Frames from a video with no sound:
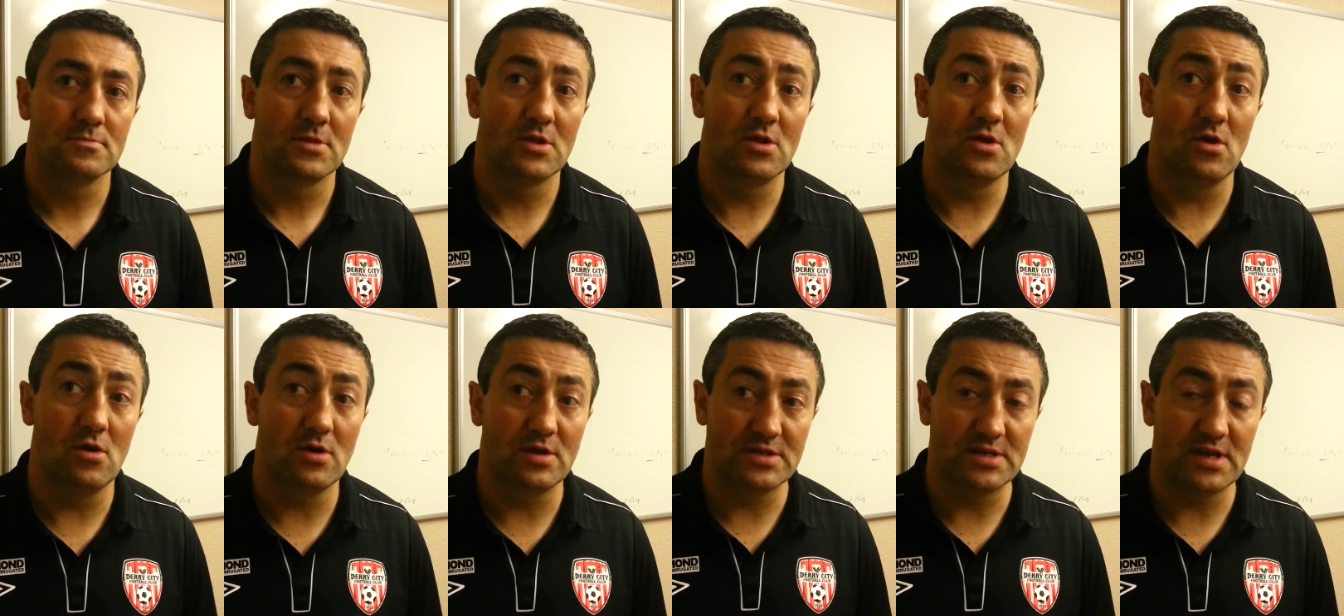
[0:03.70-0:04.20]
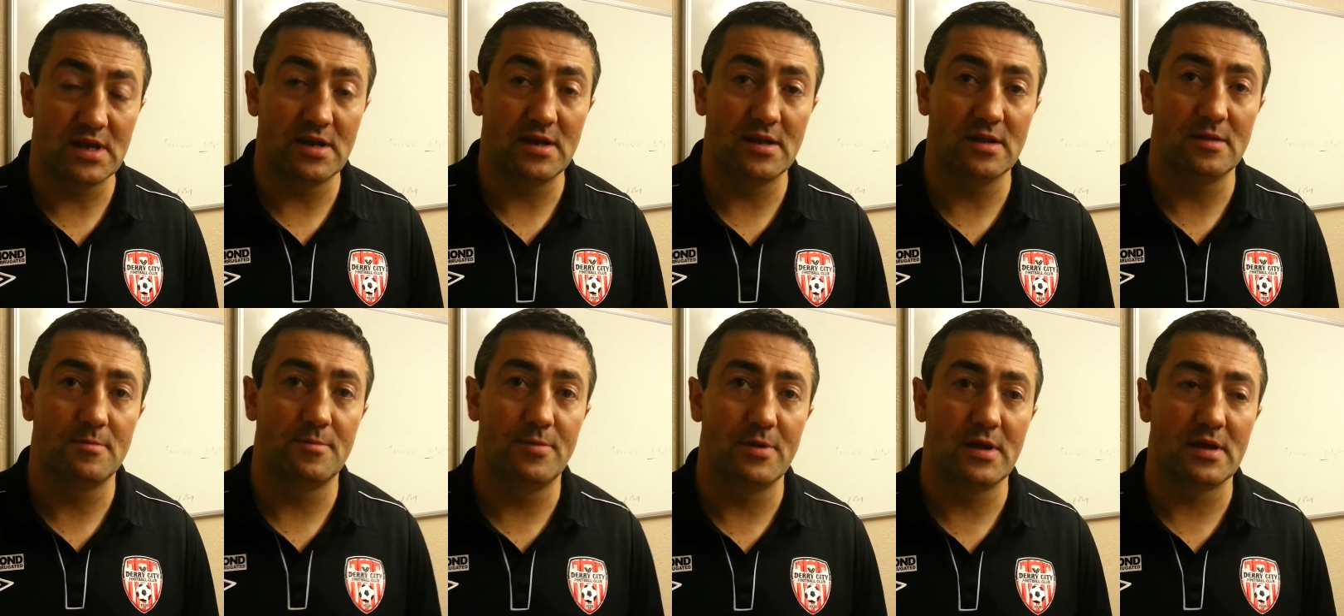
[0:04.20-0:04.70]
No,
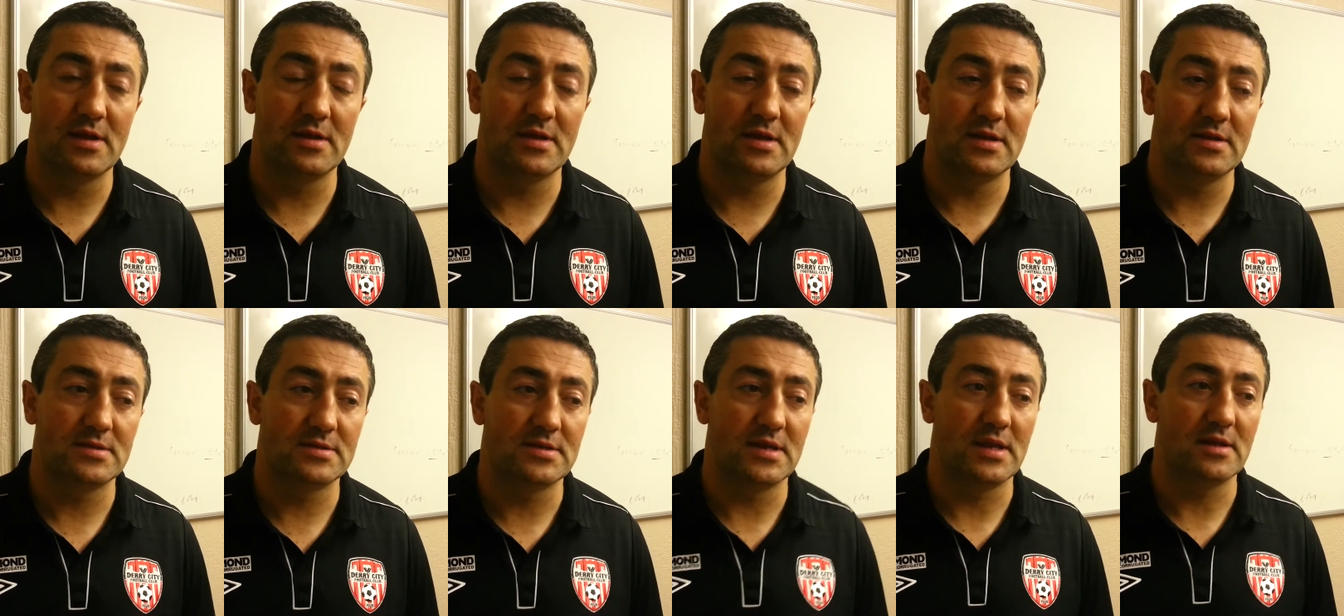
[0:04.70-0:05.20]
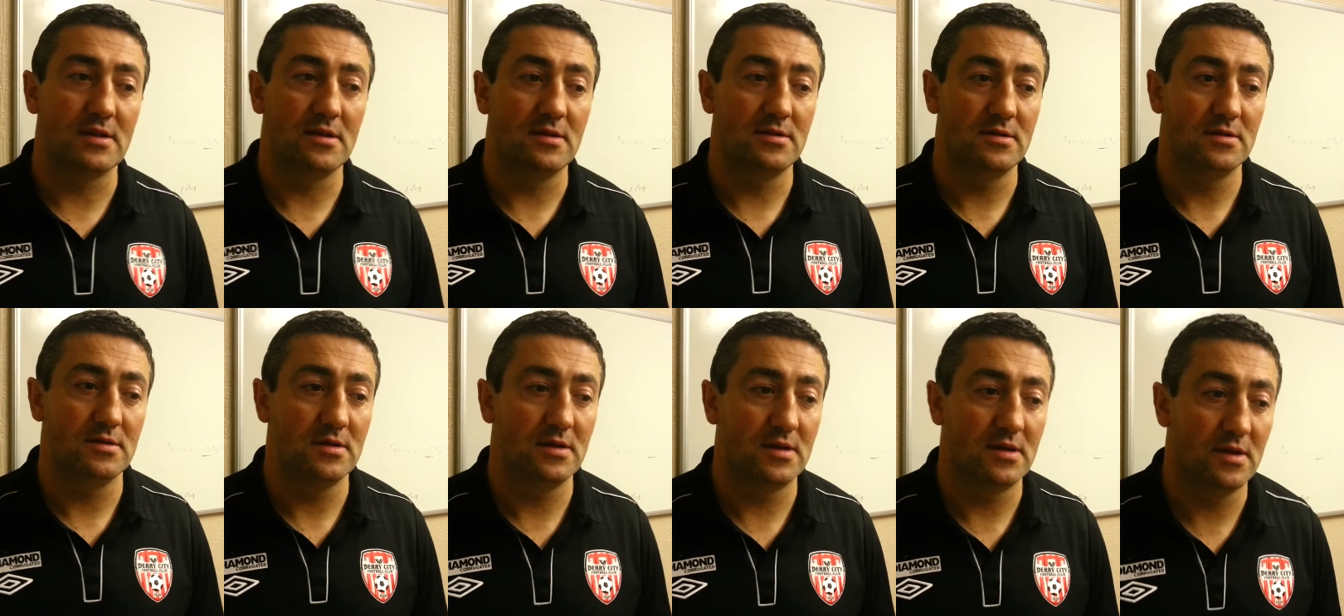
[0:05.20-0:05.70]
exactly. Breaking that
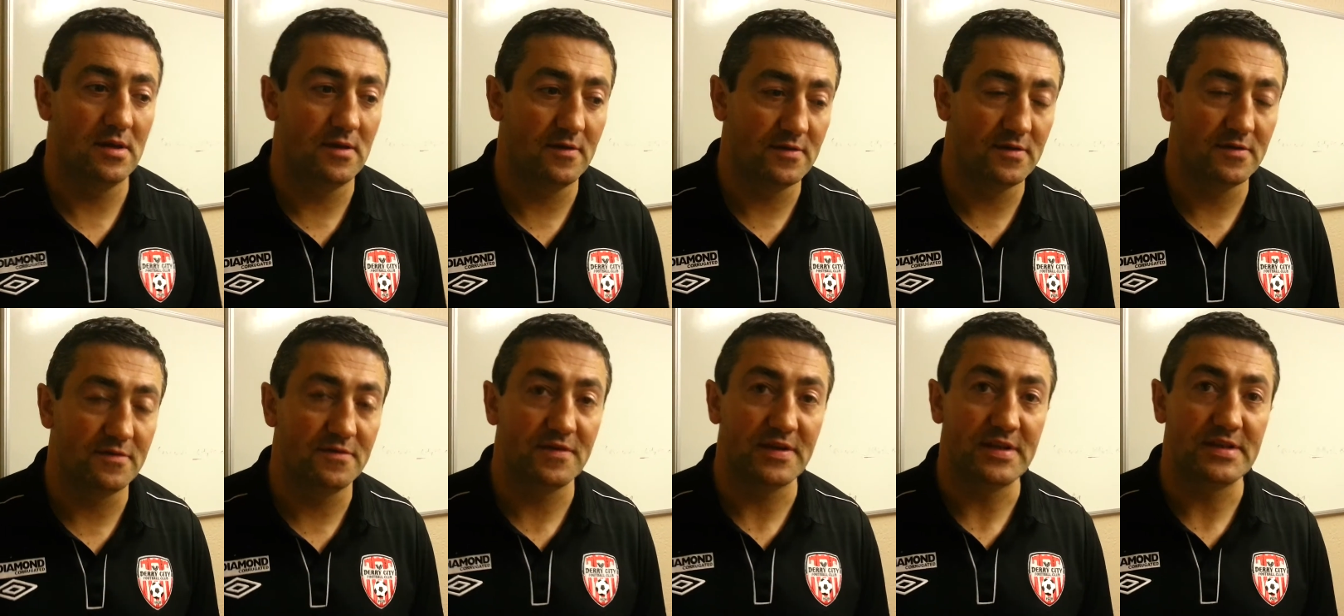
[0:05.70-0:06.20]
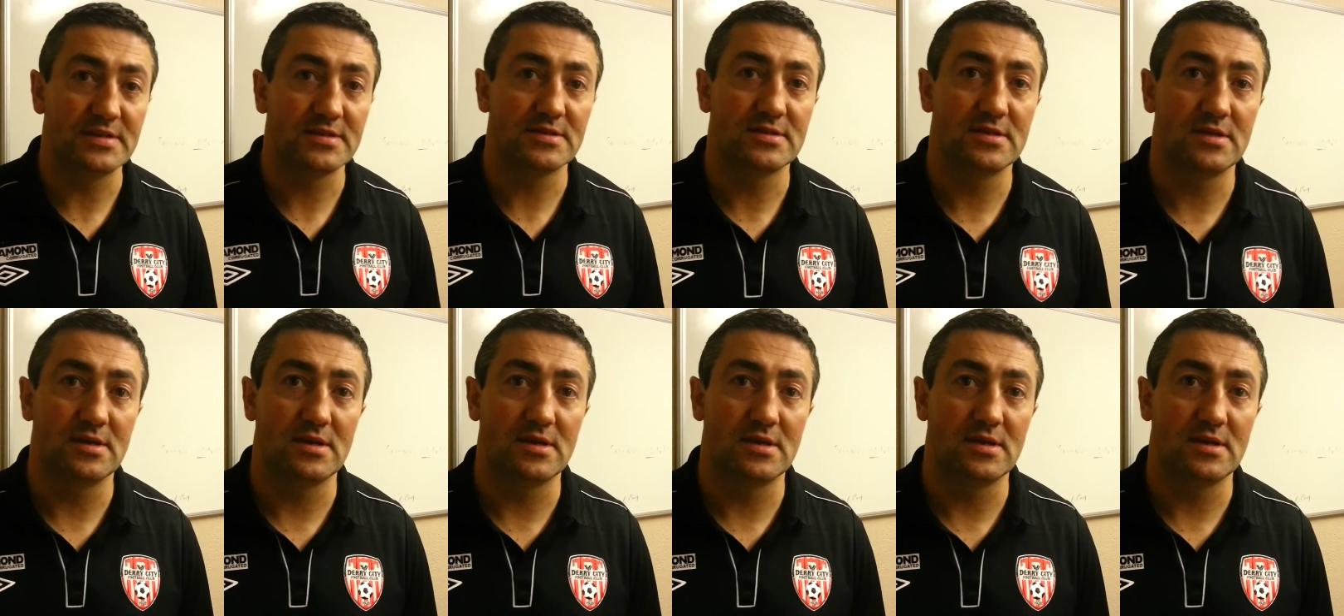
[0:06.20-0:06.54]
cycle of defeats.